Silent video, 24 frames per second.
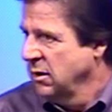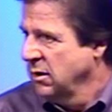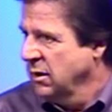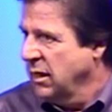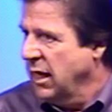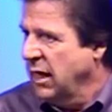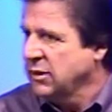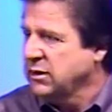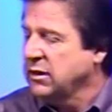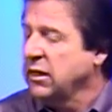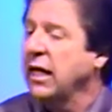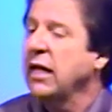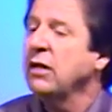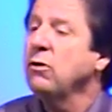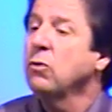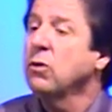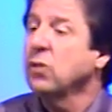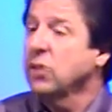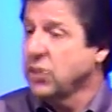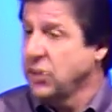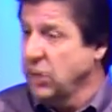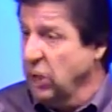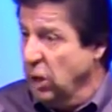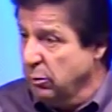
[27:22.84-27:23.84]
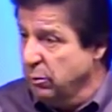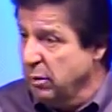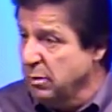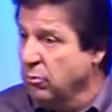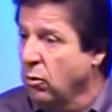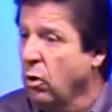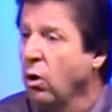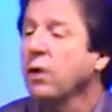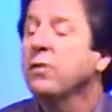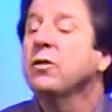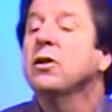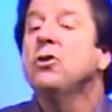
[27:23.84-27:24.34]
God said, Hey, you want to see a little bit
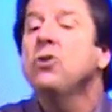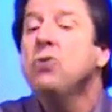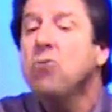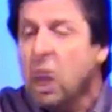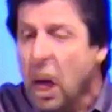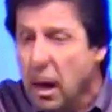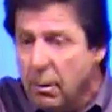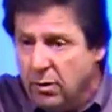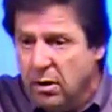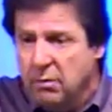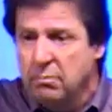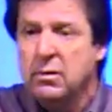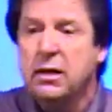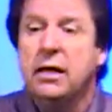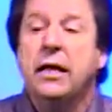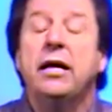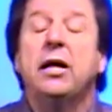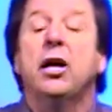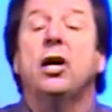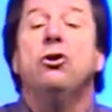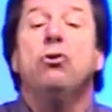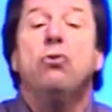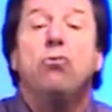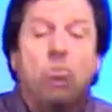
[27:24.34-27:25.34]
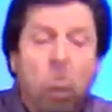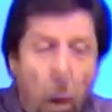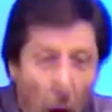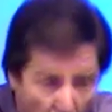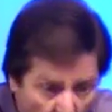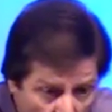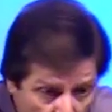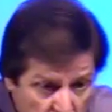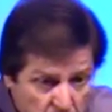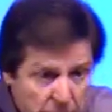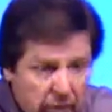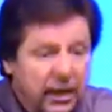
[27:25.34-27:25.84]
more? Then you come to me and you
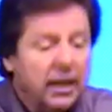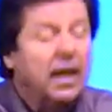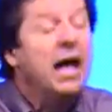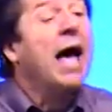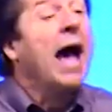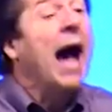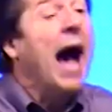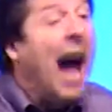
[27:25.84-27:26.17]
talk to me.